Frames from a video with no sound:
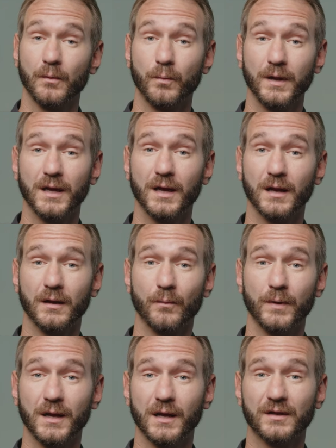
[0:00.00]
we got to
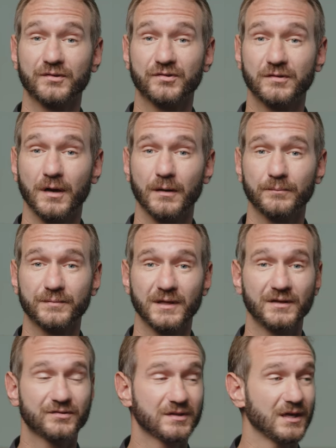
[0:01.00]
we got to stop
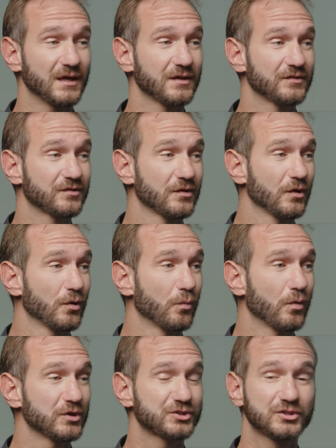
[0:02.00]
these kids
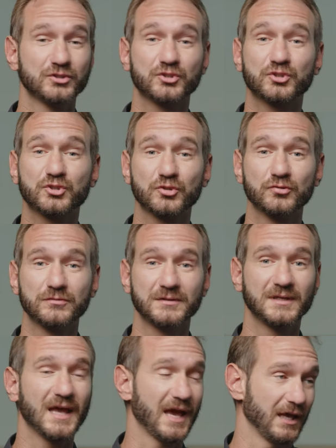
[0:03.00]
watching
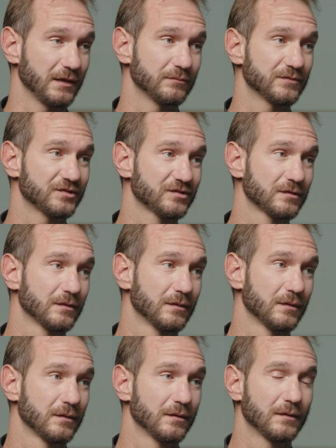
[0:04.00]
shooting games. Mm-hmm.
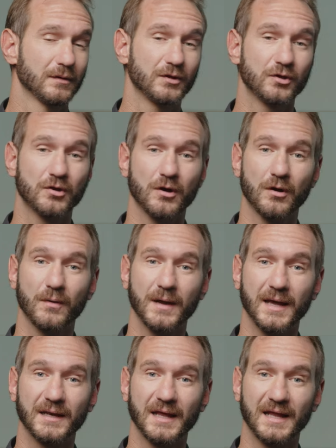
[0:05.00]
You know,
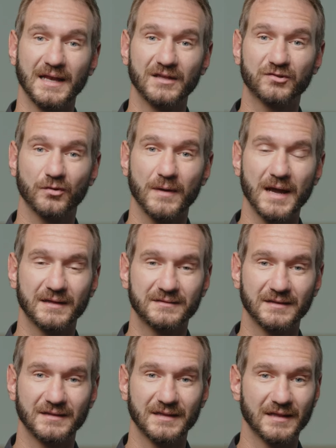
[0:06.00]
and and
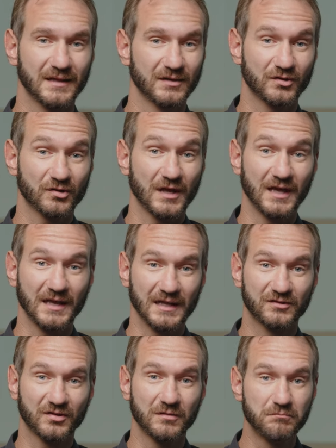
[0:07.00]
interacting
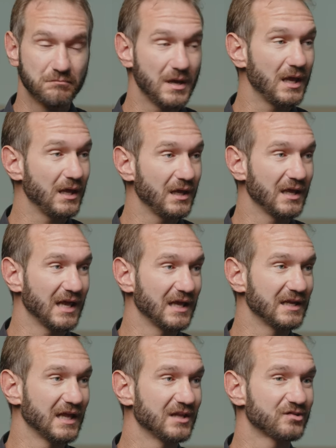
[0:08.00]
it, to me
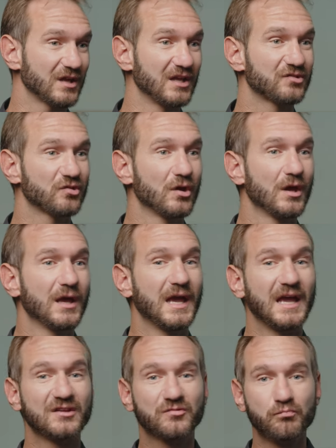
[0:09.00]
it, it's it's
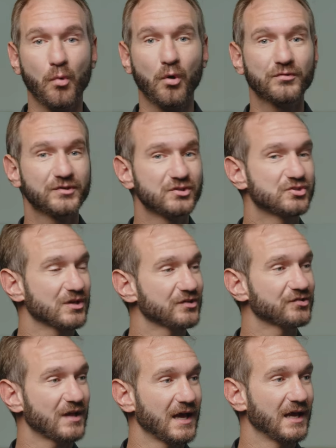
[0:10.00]
it's more than
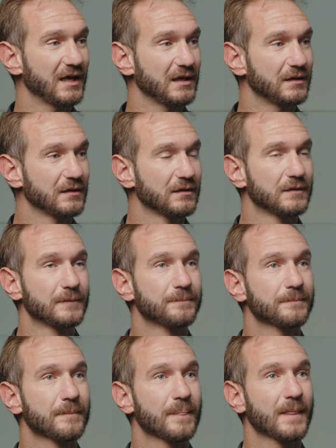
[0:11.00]
just a
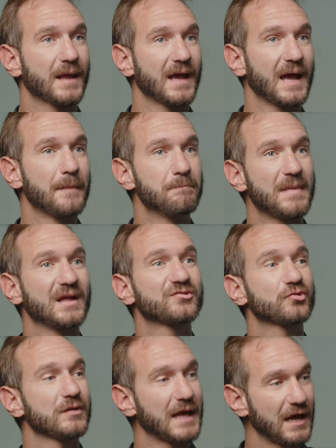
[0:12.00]
a
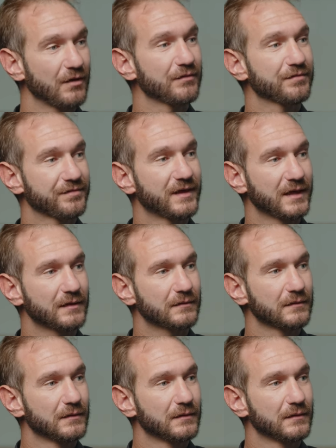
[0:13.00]
mental health thing